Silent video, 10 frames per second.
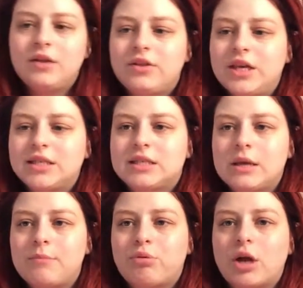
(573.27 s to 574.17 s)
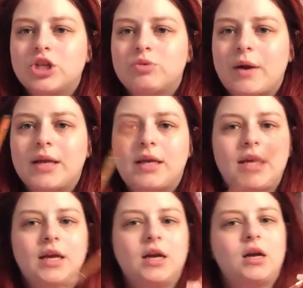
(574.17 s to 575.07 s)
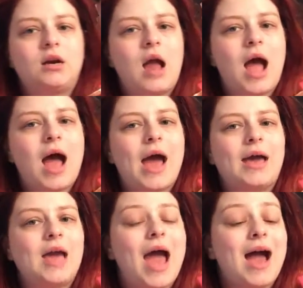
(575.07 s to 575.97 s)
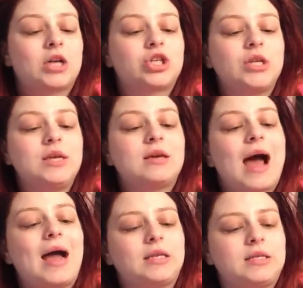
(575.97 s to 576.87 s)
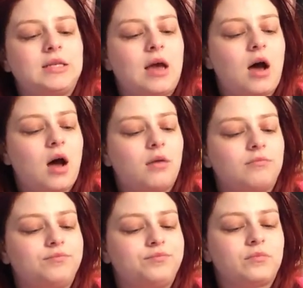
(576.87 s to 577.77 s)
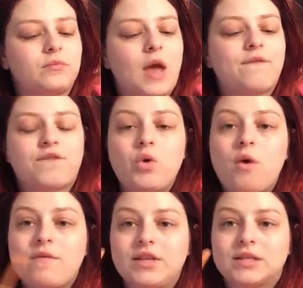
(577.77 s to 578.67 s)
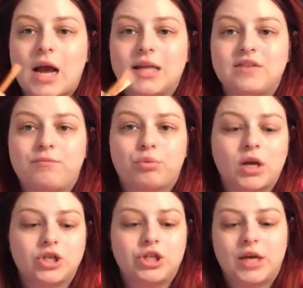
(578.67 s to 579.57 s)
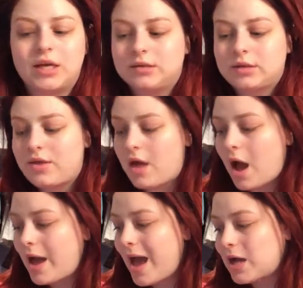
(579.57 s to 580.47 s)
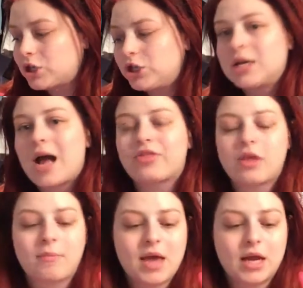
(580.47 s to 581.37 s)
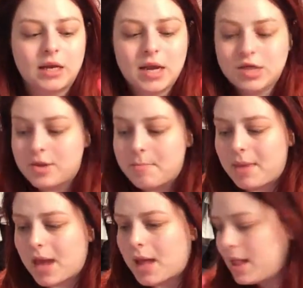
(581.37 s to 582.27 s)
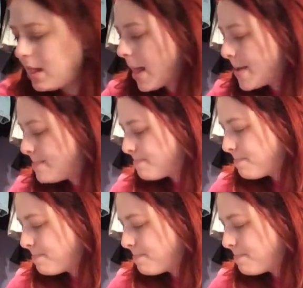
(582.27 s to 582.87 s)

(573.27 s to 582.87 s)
This brush right here, I actually got a few of these kinds of brushes. I actually got them in the mail.